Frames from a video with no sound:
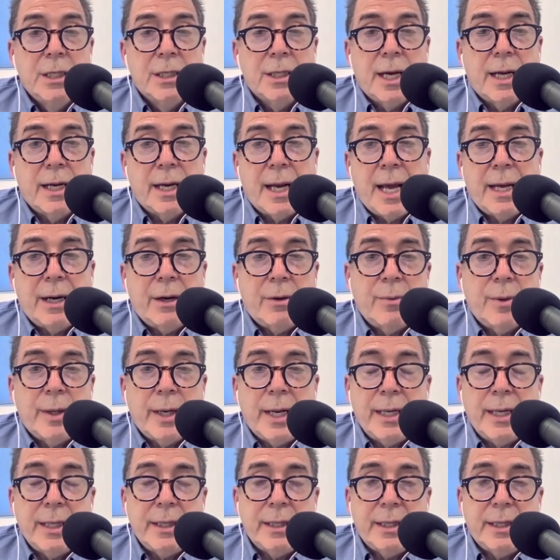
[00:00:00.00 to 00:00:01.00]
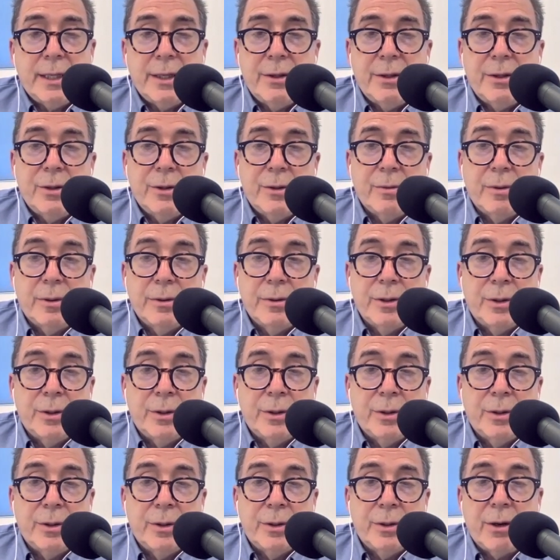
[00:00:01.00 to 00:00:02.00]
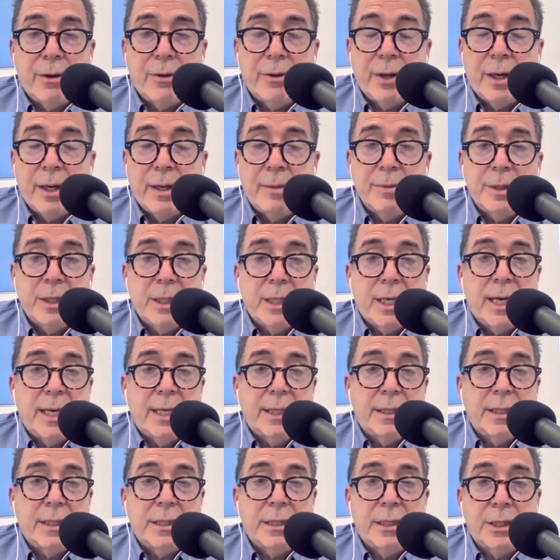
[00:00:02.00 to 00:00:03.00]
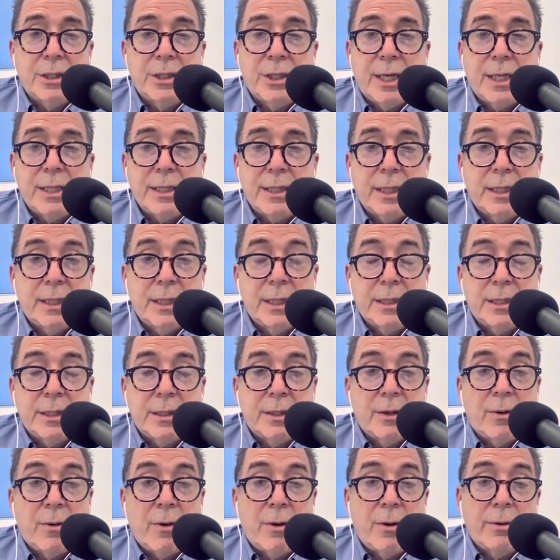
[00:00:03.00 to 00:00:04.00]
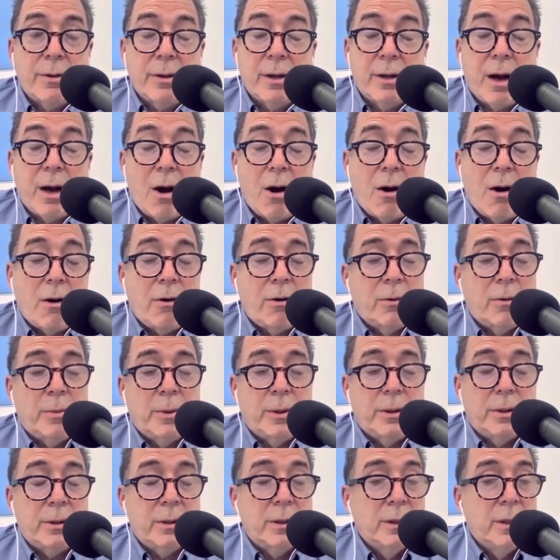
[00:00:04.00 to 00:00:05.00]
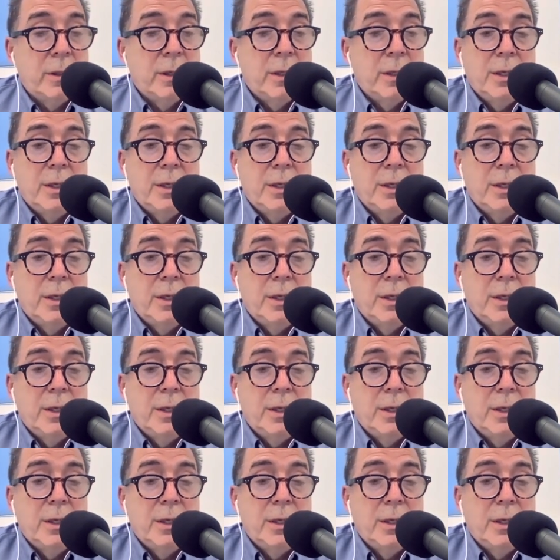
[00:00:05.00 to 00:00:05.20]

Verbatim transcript: I don't want anything you're saying or that I'm saying to suggest that there aren't horrible,